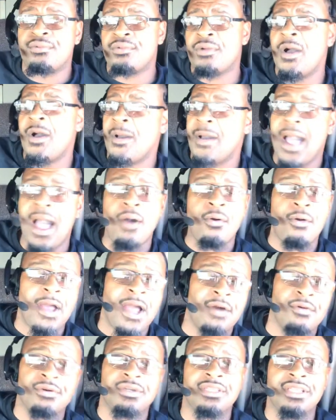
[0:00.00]
me wrong.
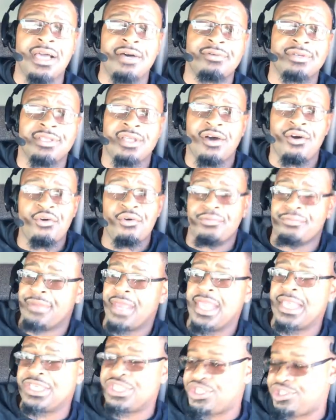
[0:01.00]
I wish I was home,
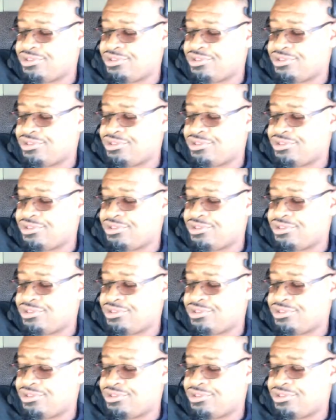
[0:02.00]
man.